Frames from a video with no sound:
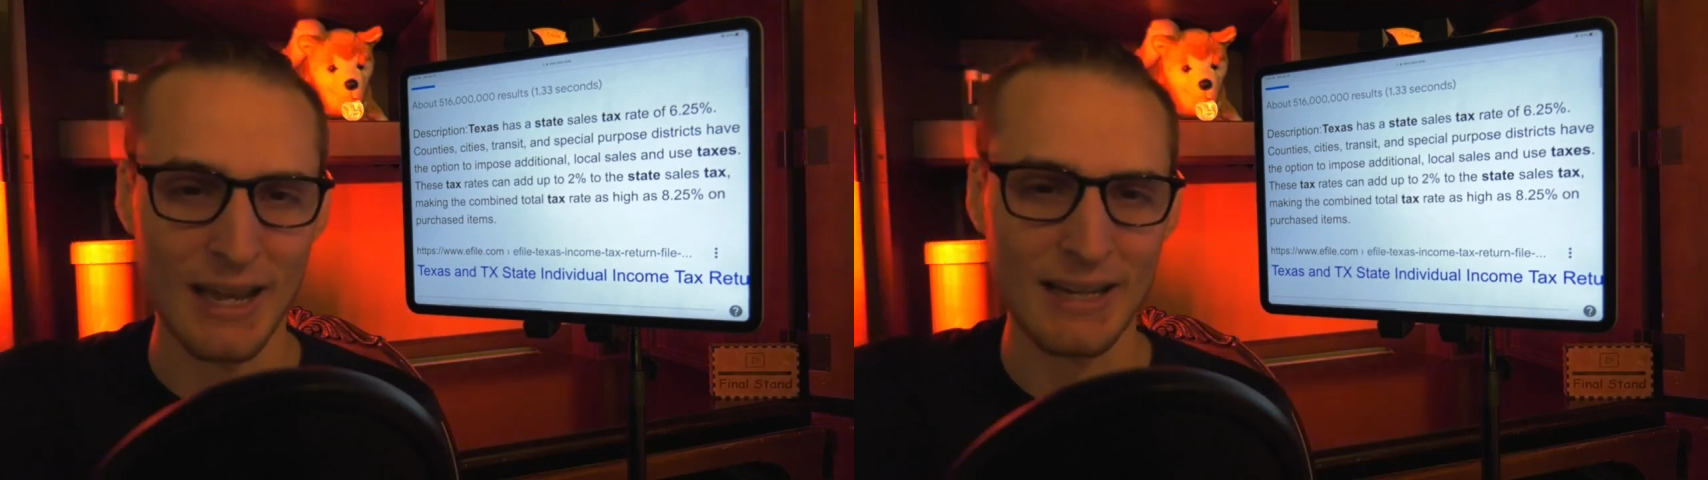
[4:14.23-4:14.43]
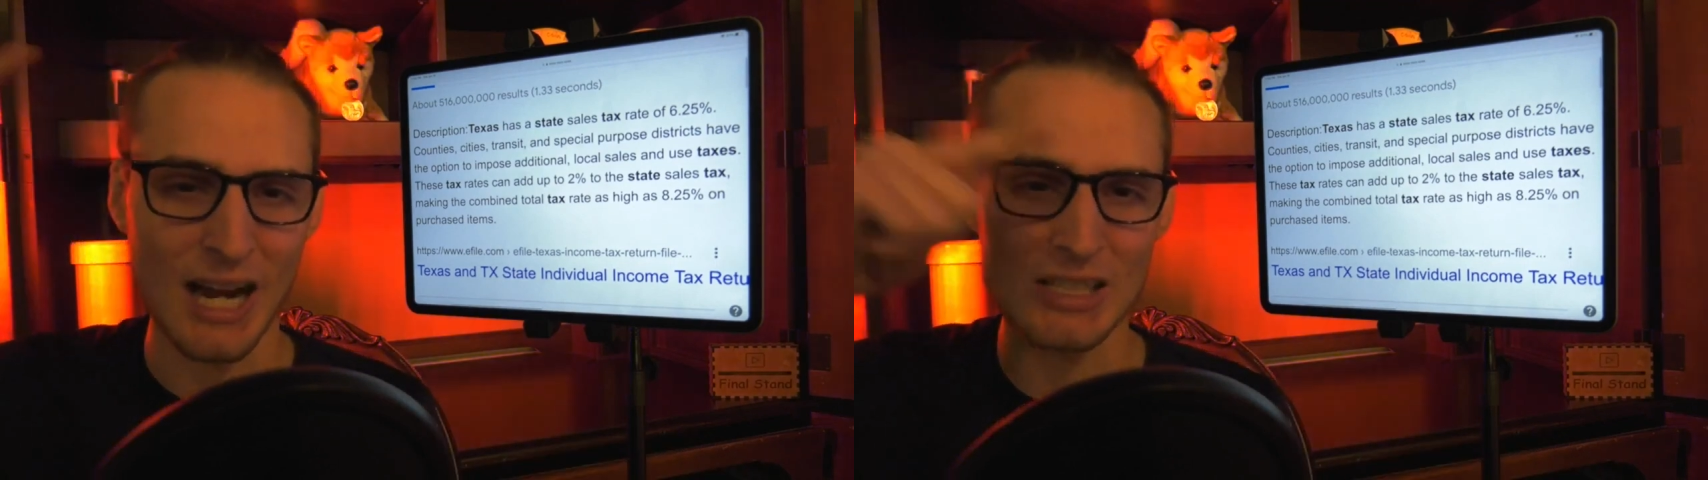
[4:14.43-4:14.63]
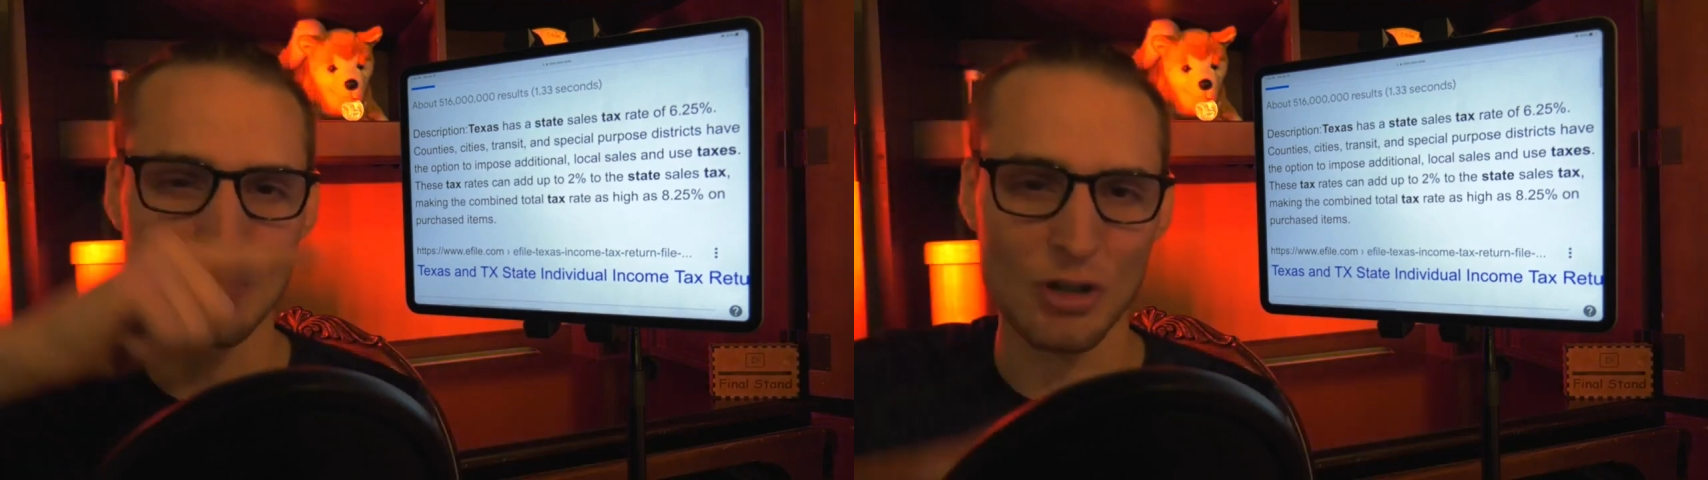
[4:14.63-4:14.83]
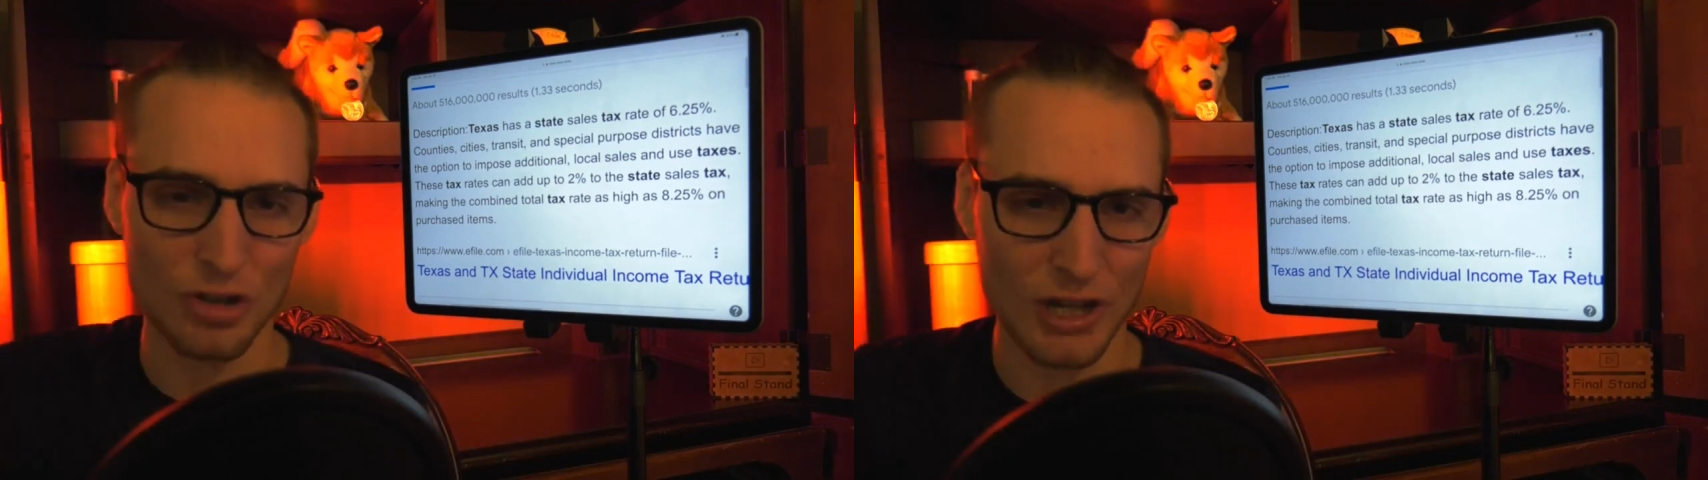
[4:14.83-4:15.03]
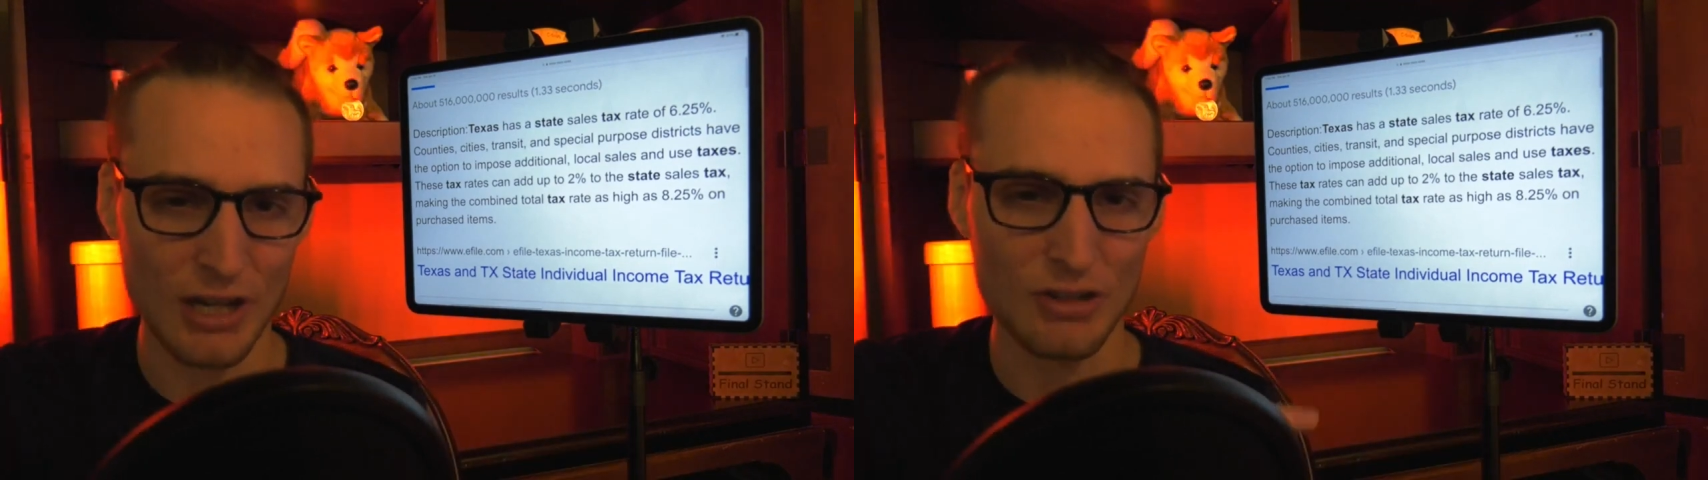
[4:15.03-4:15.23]
and got them to
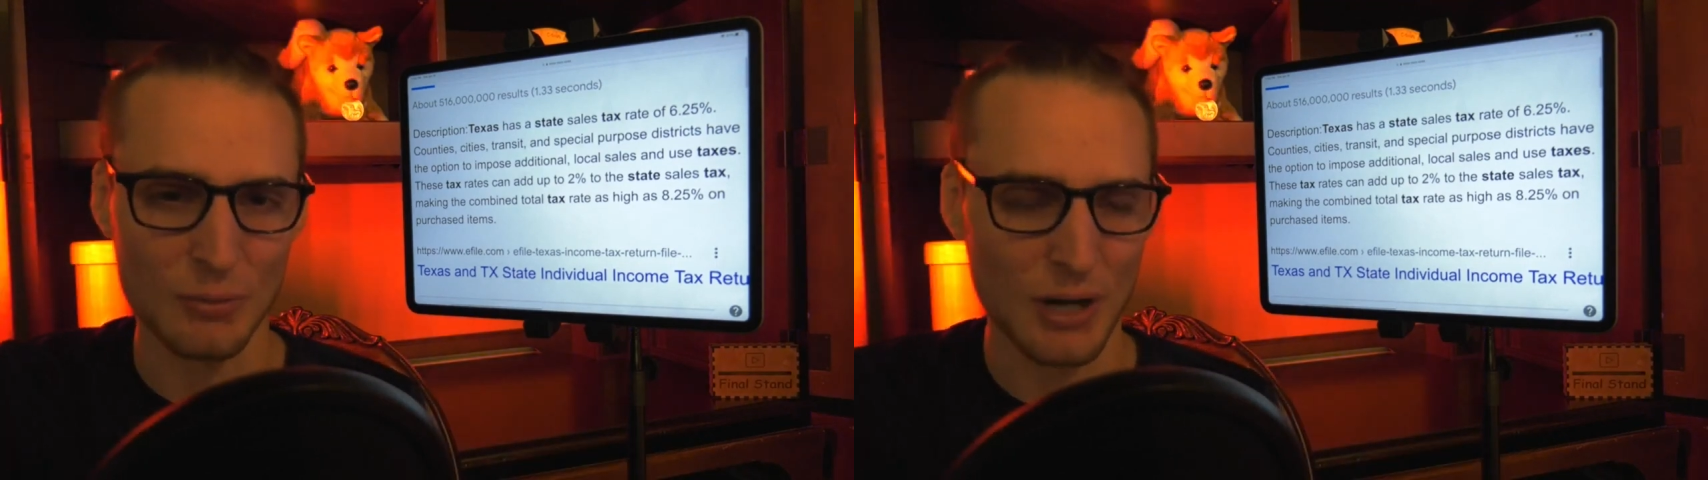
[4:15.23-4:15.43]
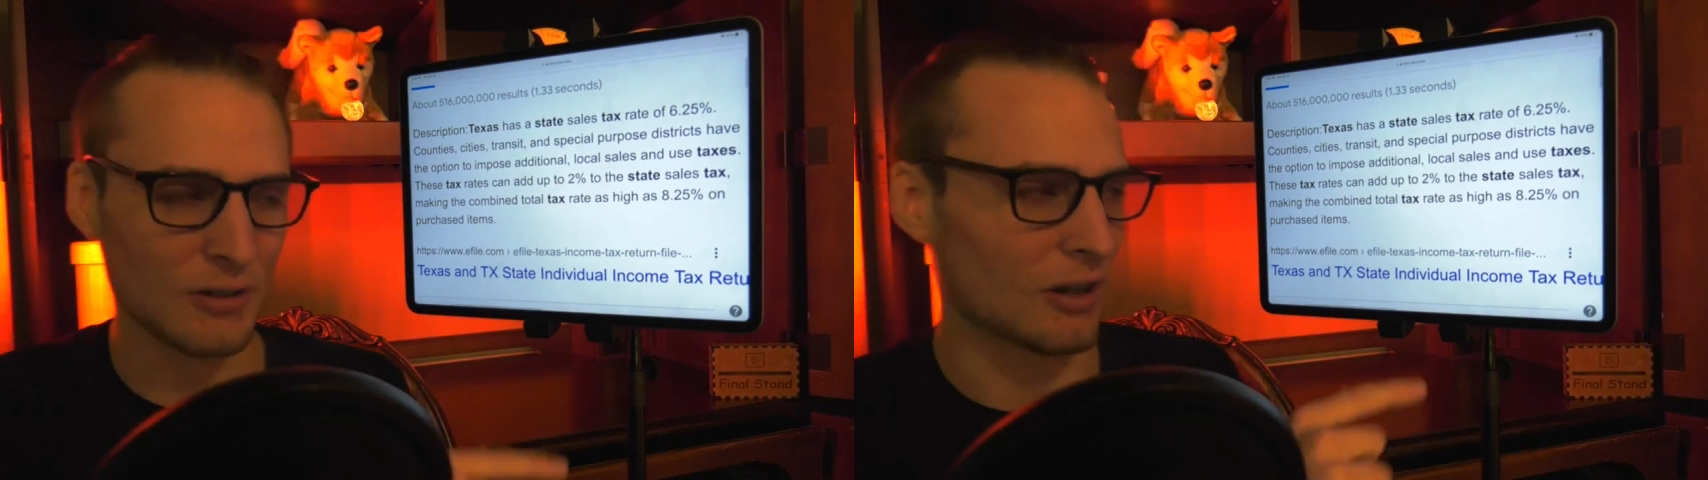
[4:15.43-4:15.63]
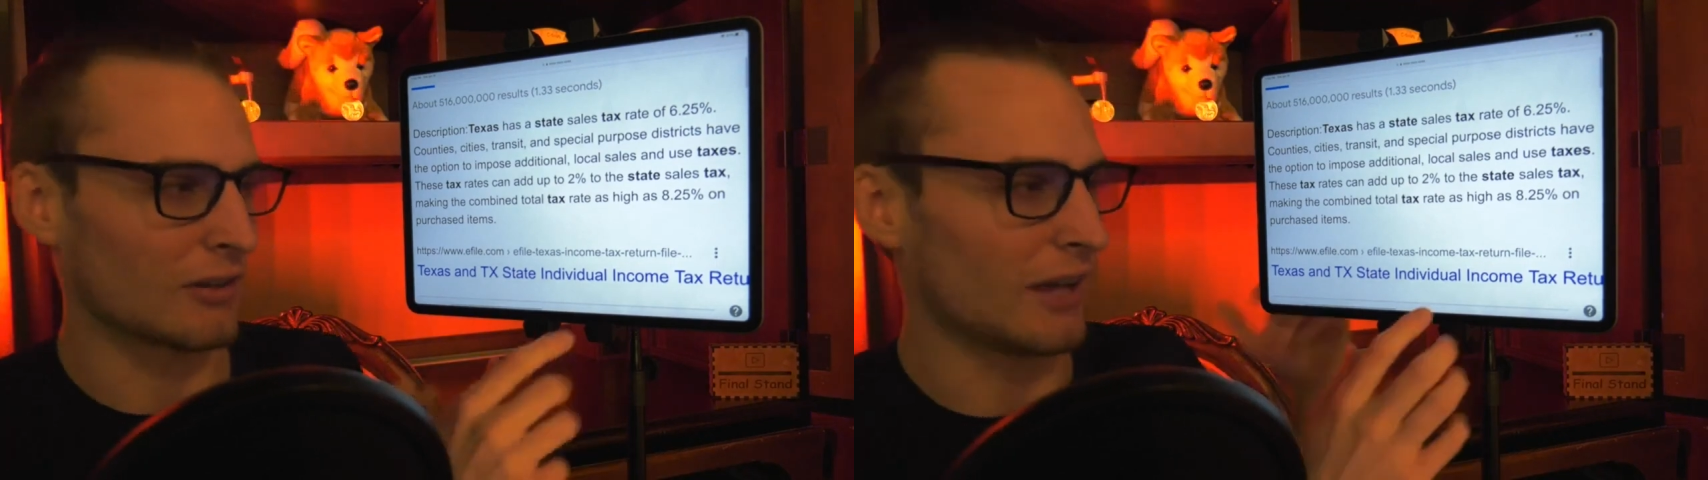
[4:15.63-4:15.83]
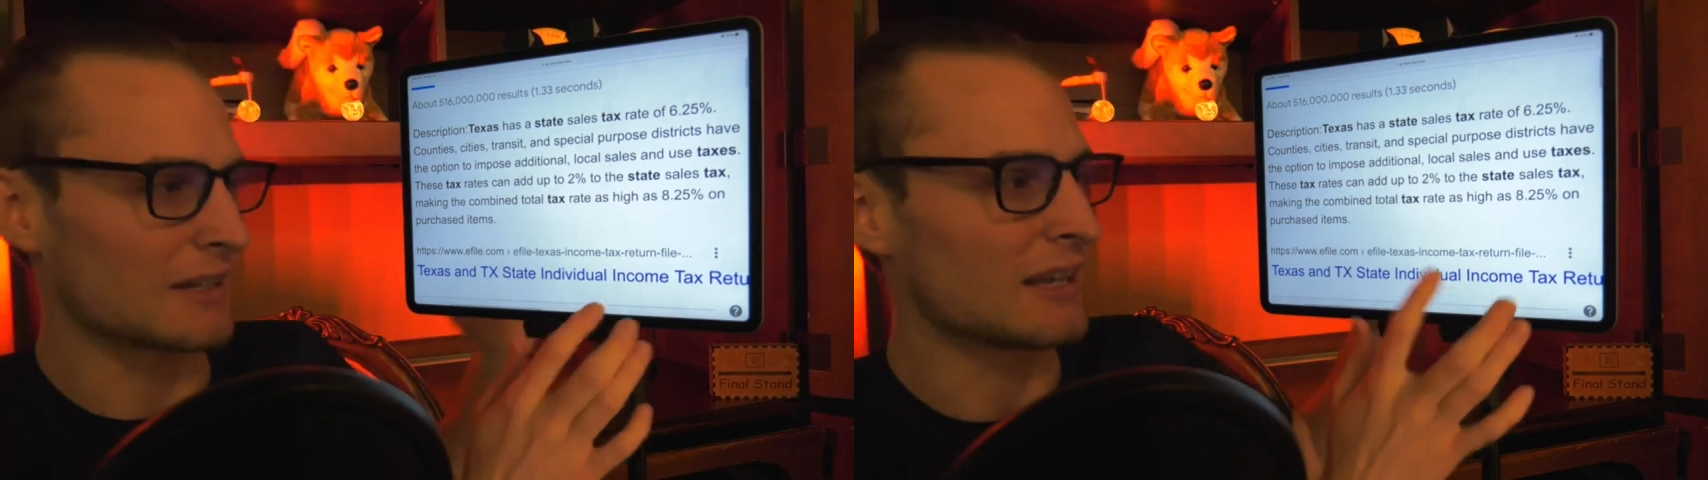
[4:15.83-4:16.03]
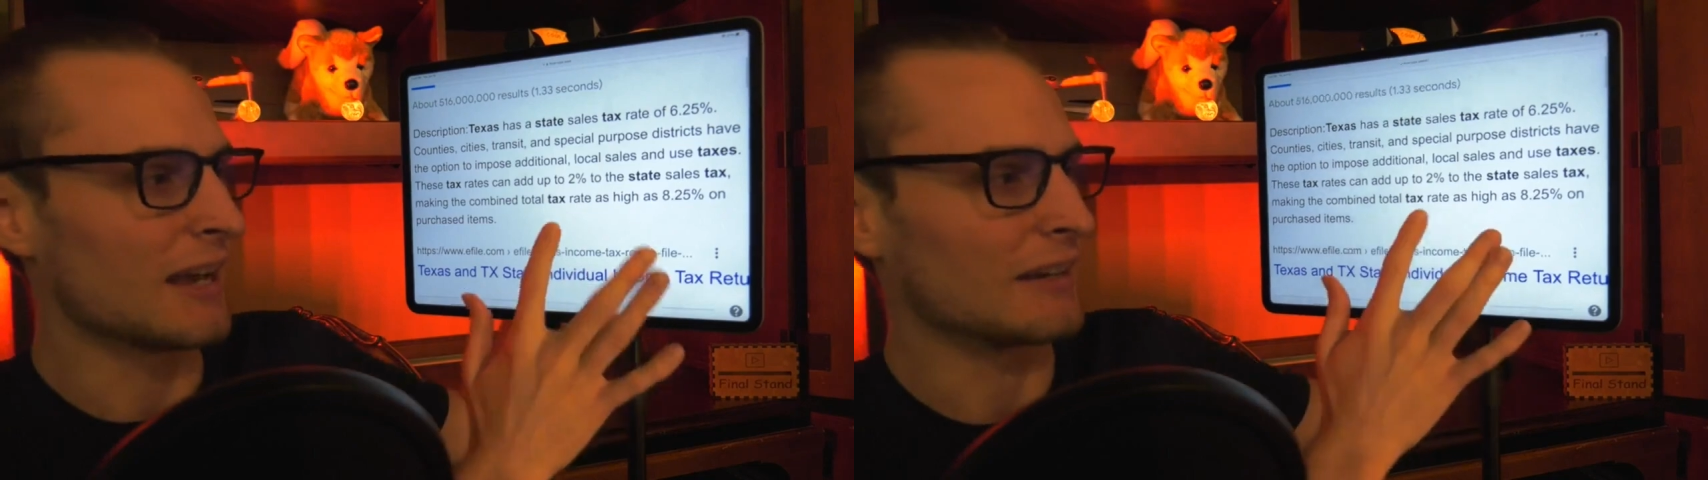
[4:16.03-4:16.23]
change around on that.